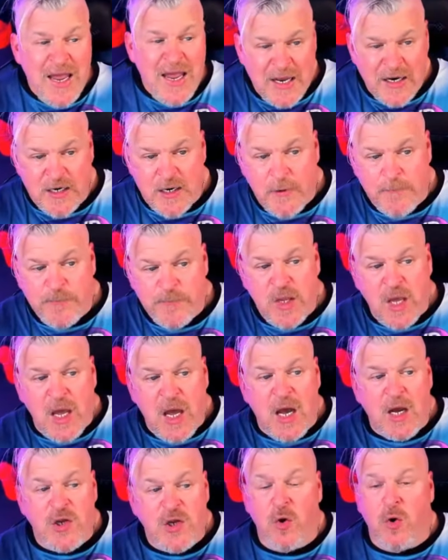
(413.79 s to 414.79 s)
And
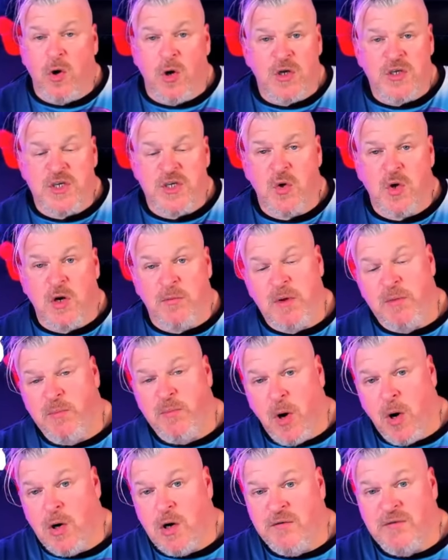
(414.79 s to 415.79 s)
uh, you're also going to
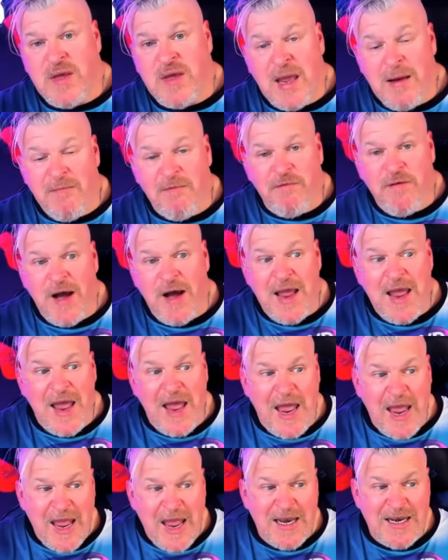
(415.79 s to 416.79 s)
be part of GameFi
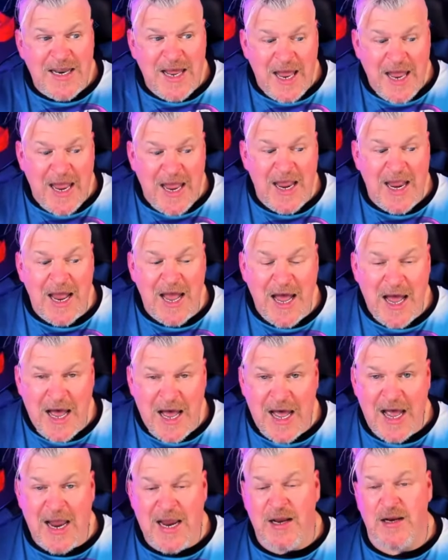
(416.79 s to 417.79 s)
and A
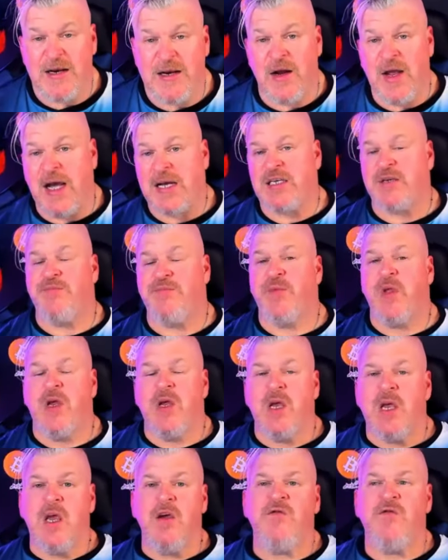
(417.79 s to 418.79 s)
I. Now, guys,
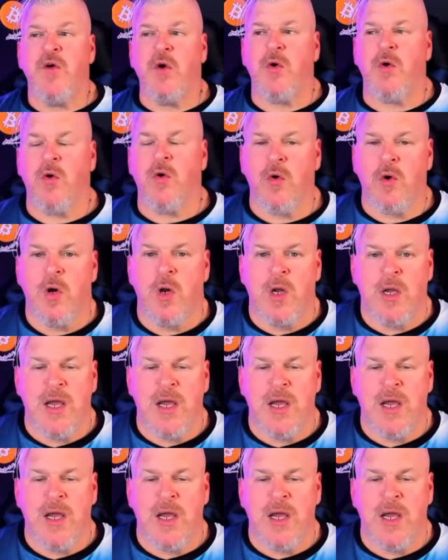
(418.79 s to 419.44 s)
if you're